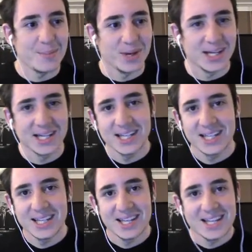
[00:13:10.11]
but
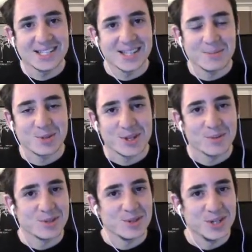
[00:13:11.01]
I'm sure that
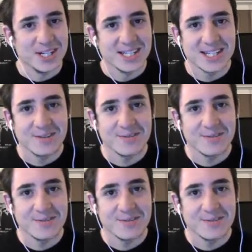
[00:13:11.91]
was annoying and stuff.